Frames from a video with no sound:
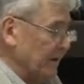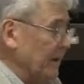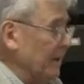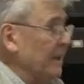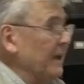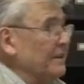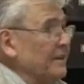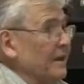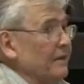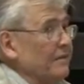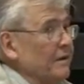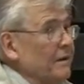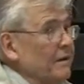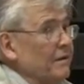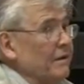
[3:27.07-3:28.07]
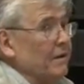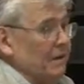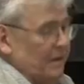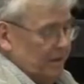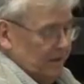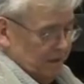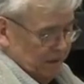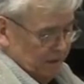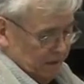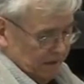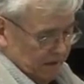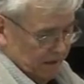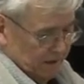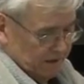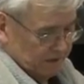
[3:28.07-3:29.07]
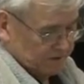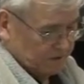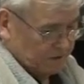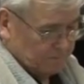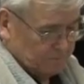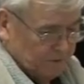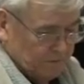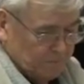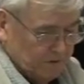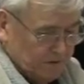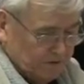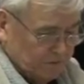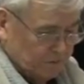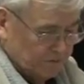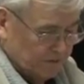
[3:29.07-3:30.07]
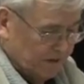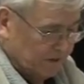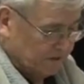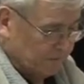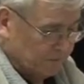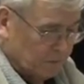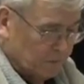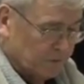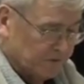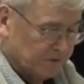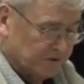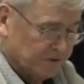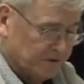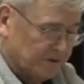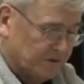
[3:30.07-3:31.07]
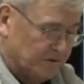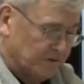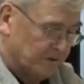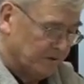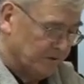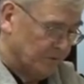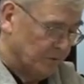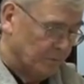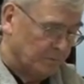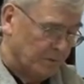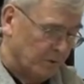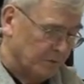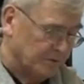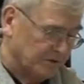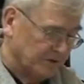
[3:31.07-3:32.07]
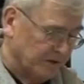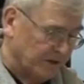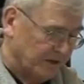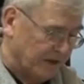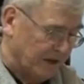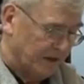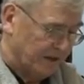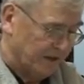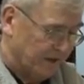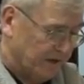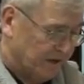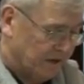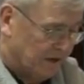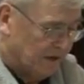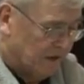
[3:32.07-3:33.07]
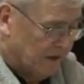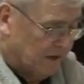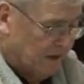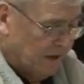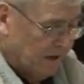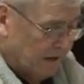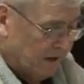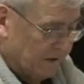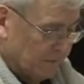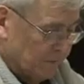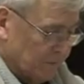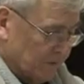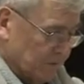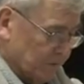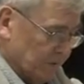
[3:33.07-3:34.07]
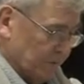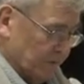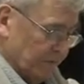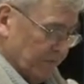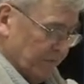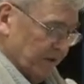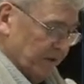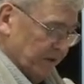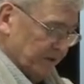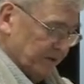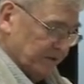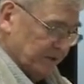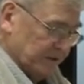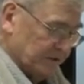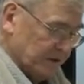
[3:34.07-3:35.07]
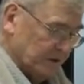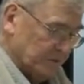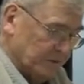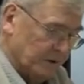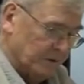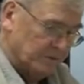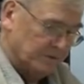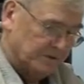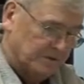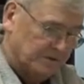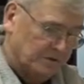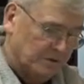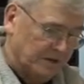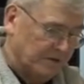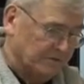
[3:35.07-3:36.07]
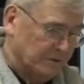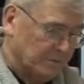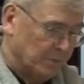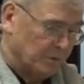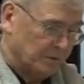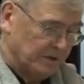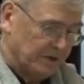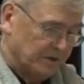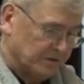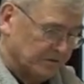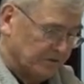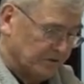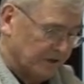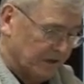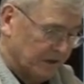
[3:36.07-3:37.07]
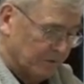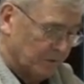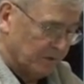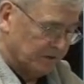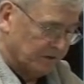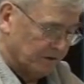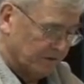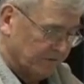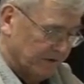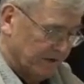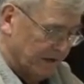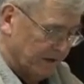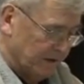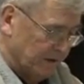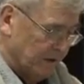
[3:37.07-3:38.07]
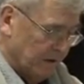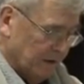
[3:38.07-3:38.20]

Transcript: They like that. Some people don't like the bones. There's no bones in the tail end. And when we flay these things out, we always leave the bone in there. So you got to watch out for that.